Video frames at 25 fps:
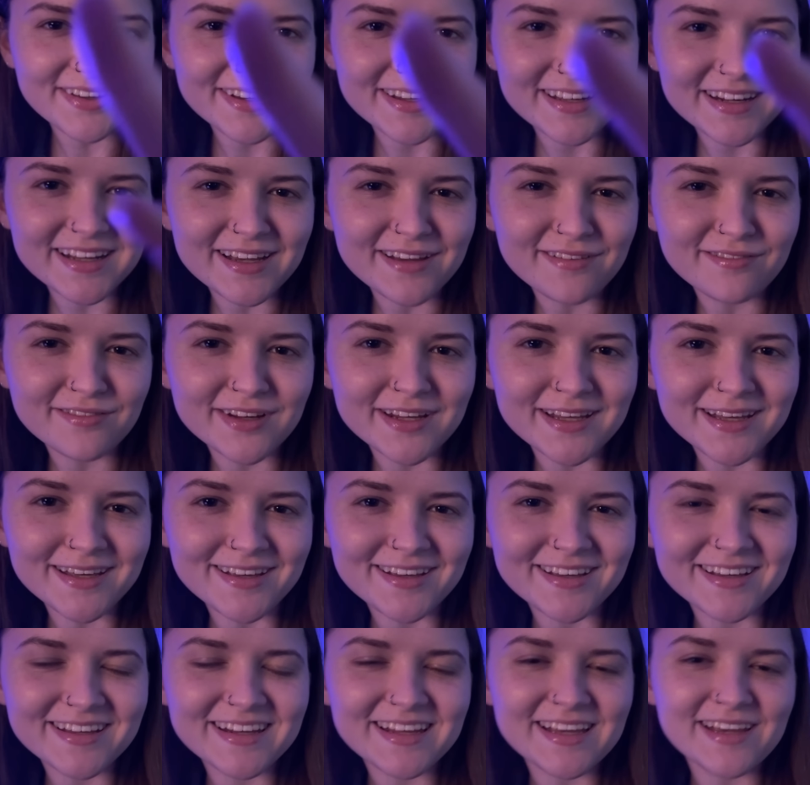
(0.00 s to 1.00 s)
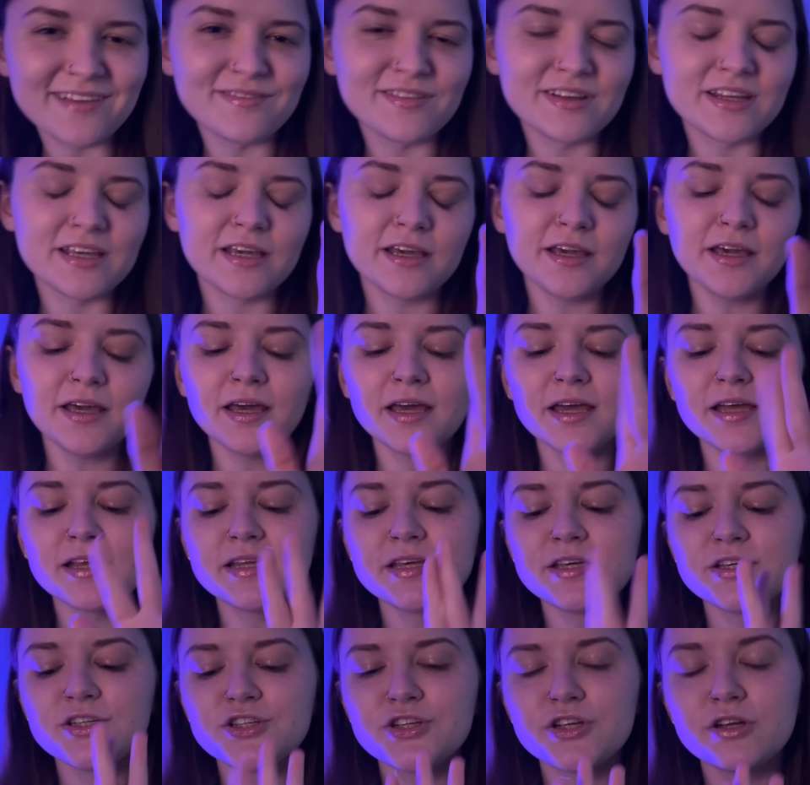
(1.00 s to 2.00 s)
Good evening, good evening. I
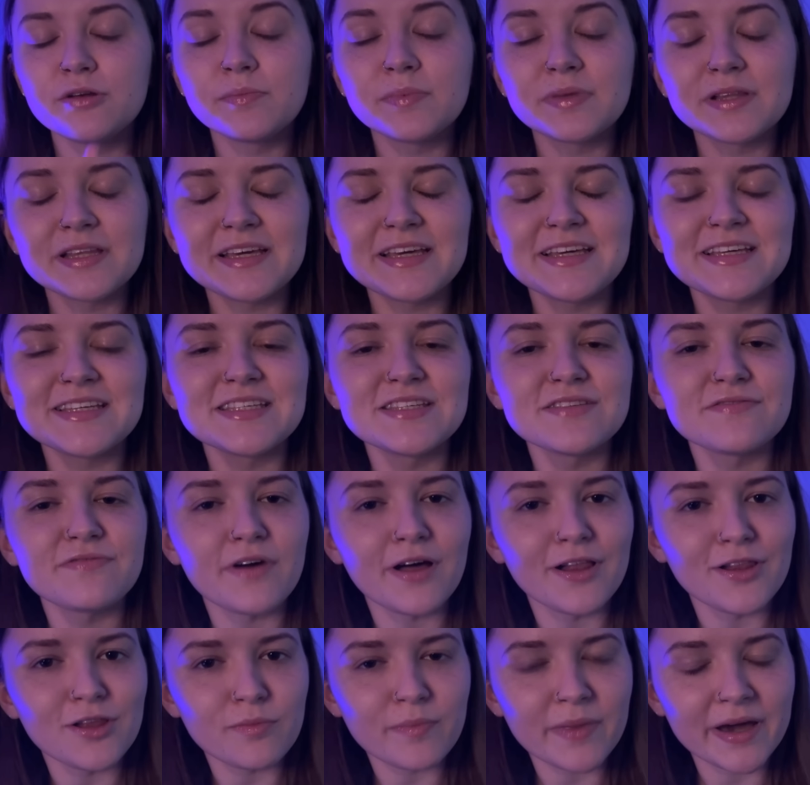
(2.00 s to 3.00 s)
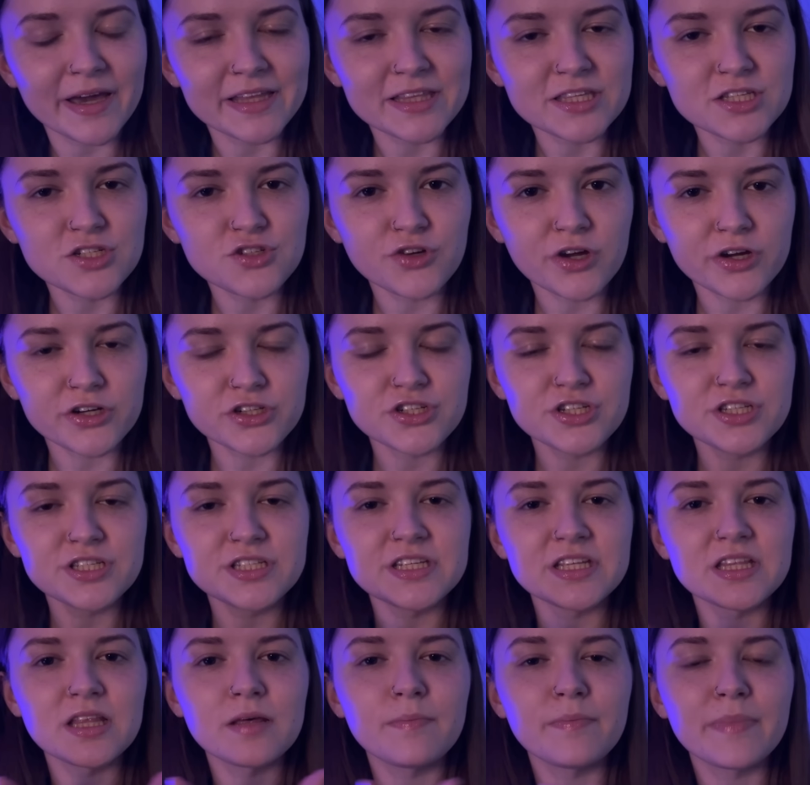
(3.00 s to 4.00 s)
need you to please follow my instructions
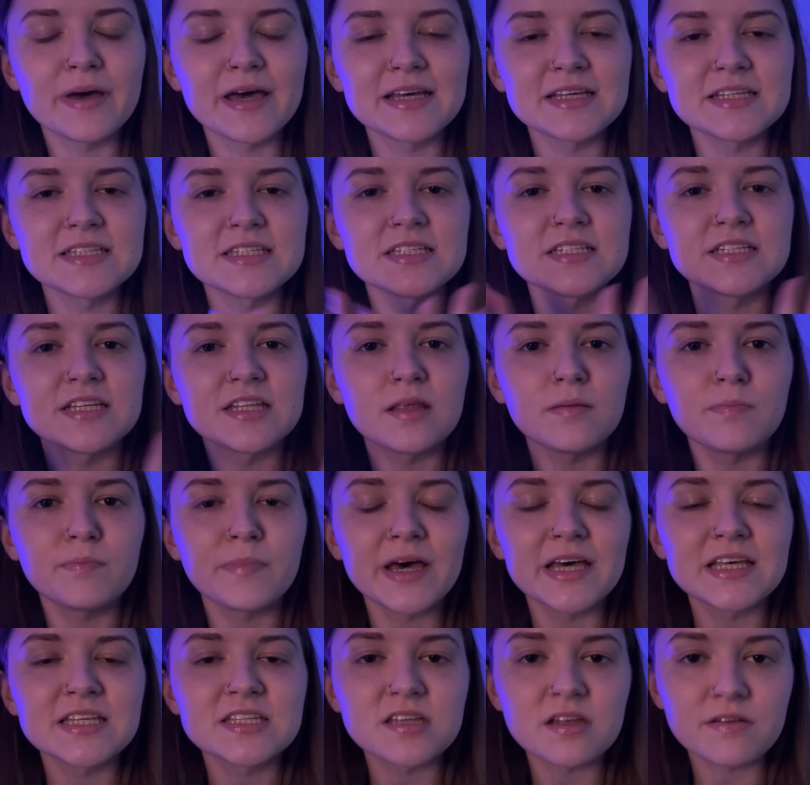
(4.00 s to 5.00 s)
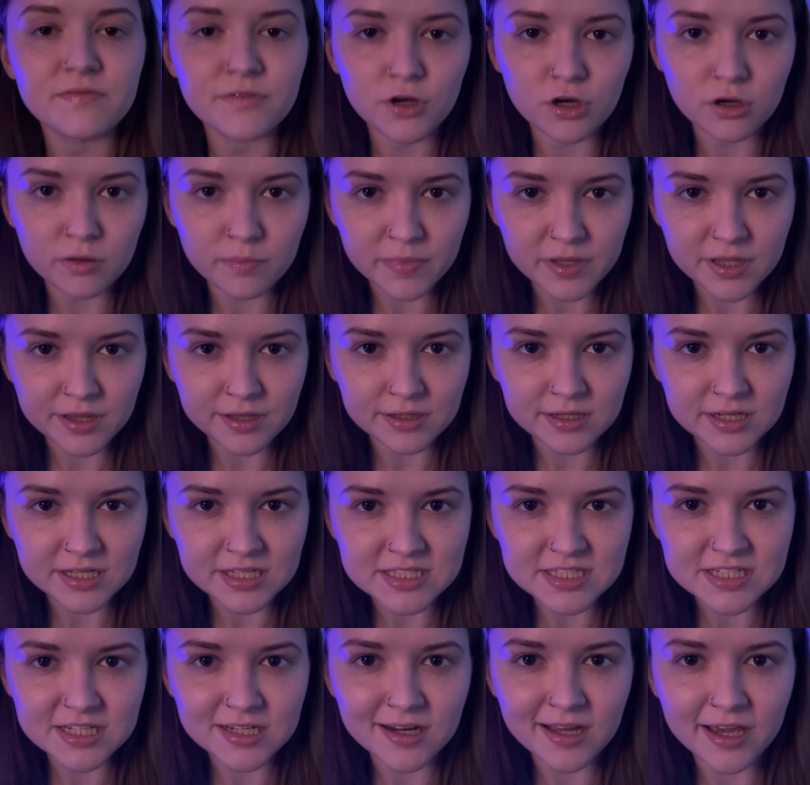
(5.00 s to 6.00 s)
to the best of your abilities
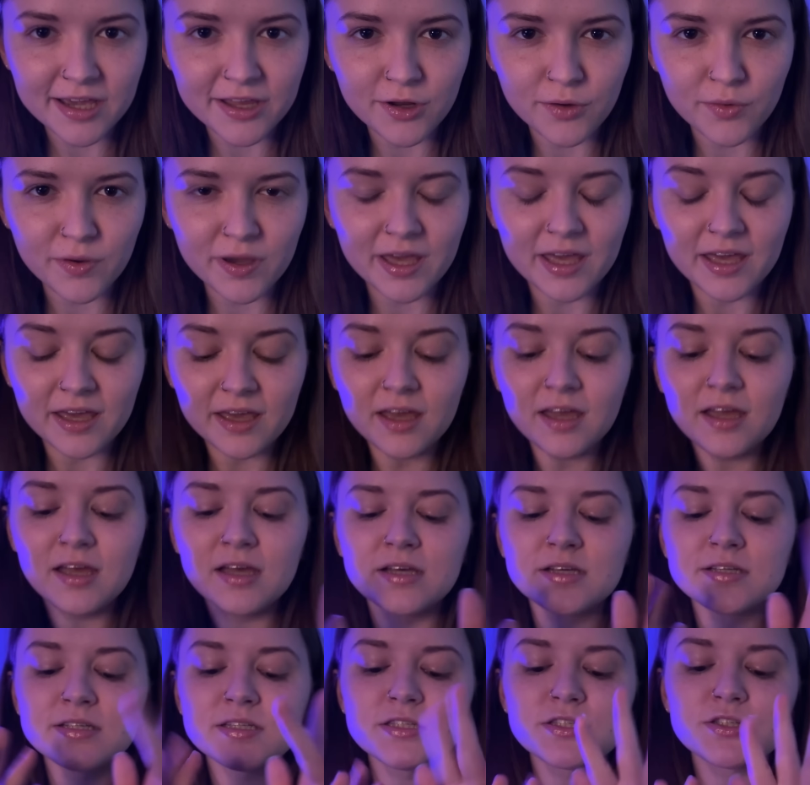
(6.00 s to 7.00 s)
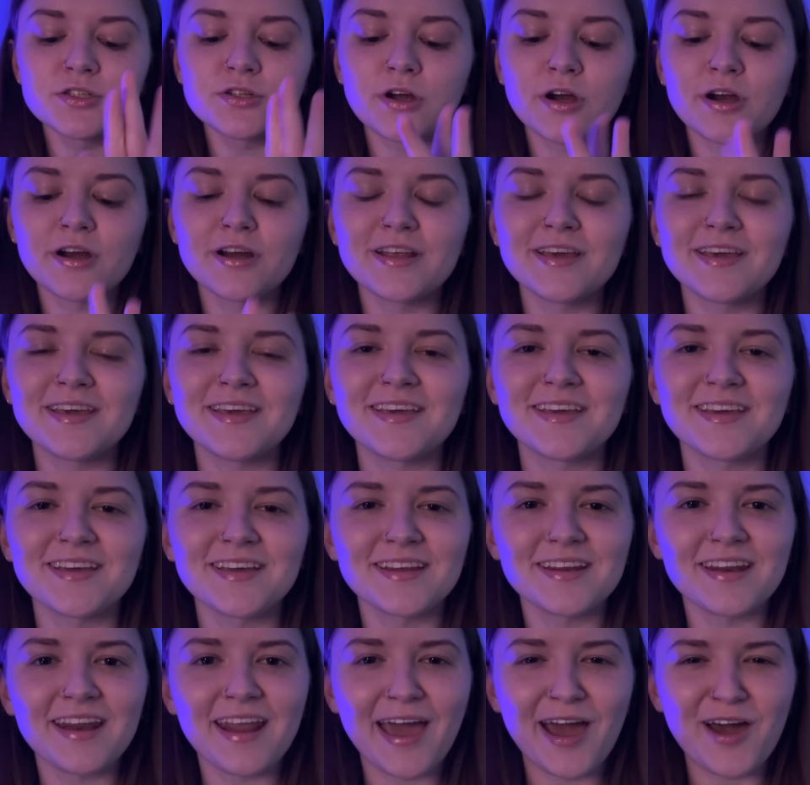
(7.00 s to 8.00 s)
tonight, okay?
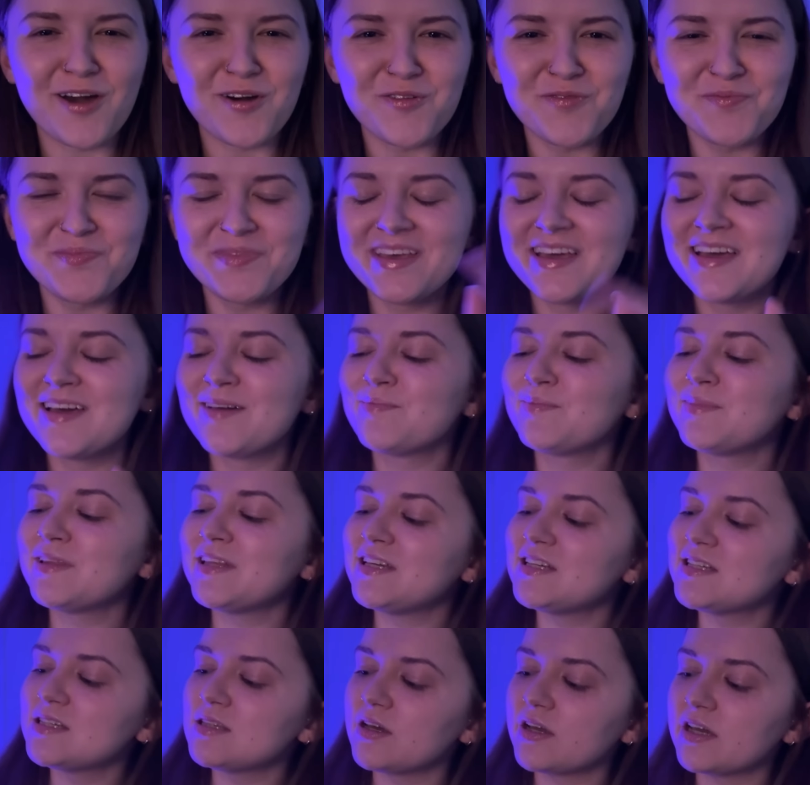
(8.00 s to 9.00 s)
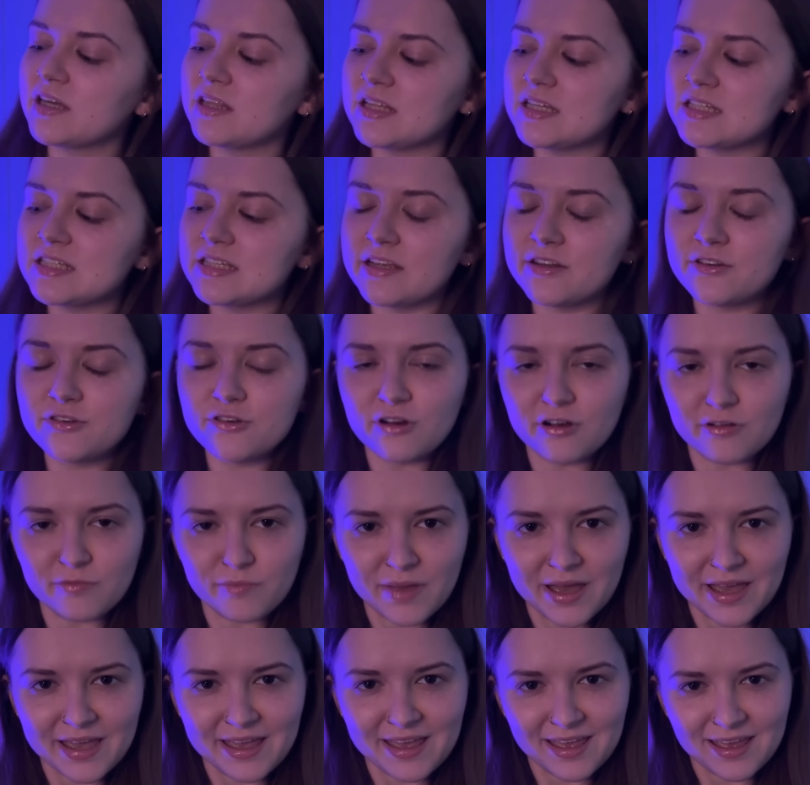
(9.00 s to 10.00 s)
Starting now. Please look in the center of
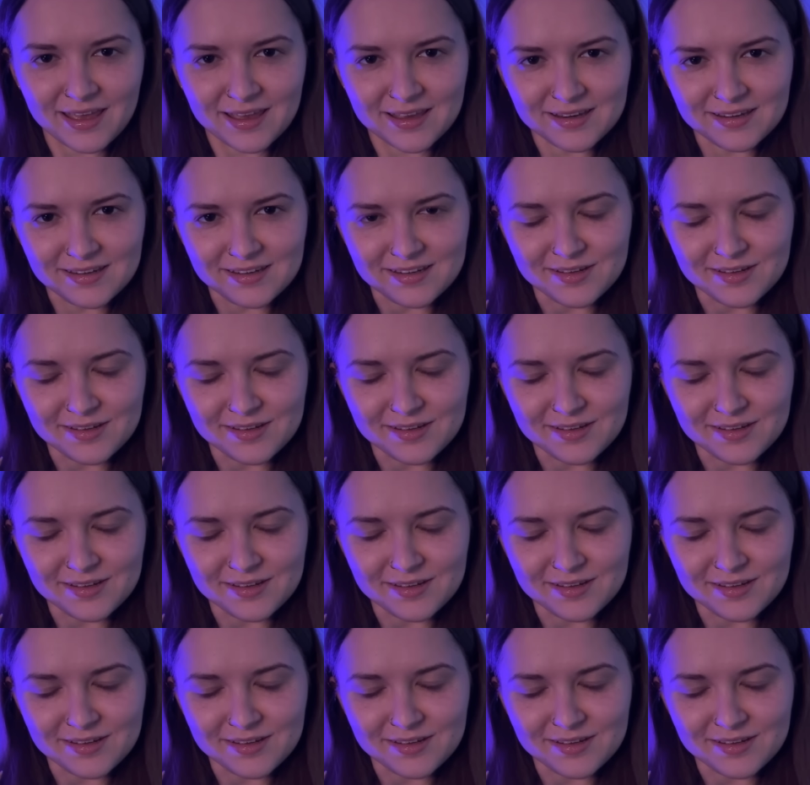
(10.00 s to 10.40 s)
my hand.